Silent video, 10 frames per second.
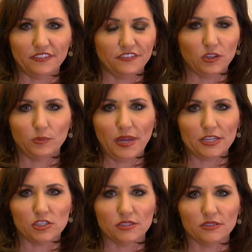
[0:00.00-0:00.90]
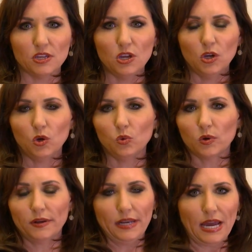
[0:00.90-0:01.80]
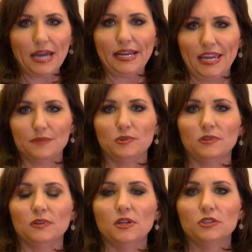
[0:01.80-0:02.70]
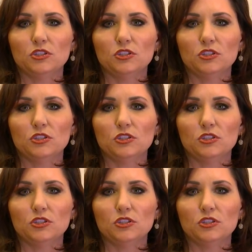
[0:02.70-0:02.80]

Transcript: few patients who were not able